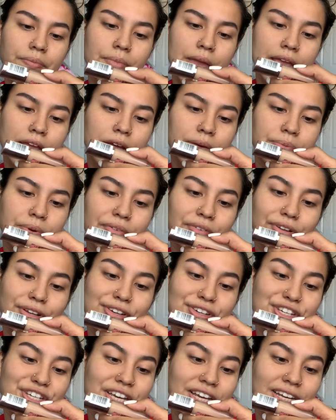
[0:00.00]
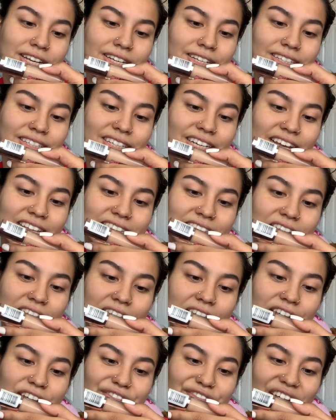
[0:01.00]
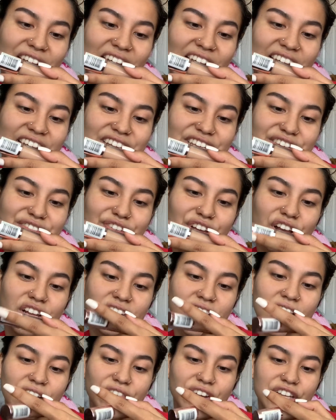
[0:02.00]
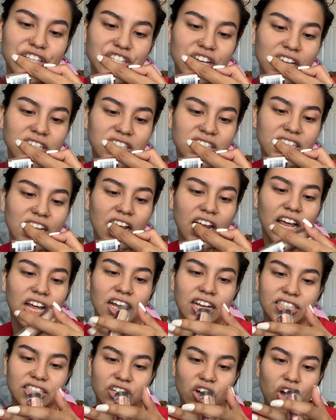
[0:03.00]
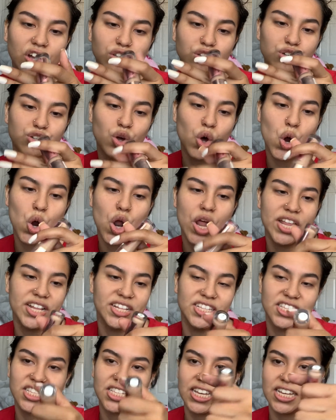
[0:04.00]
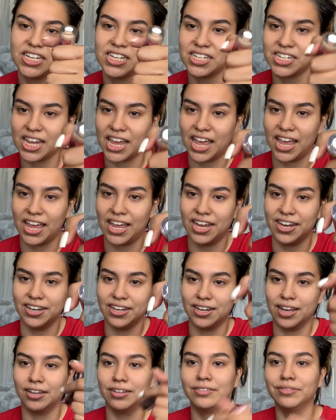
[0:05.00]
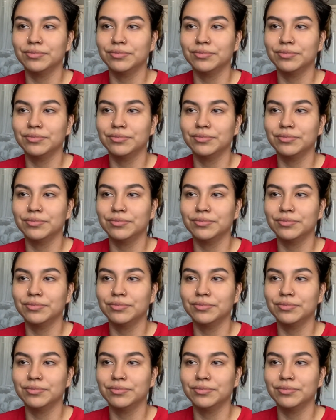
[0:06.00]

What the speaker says: Makeup Revolution Conceal and Define Full Coverage Concealer and Contour in C10.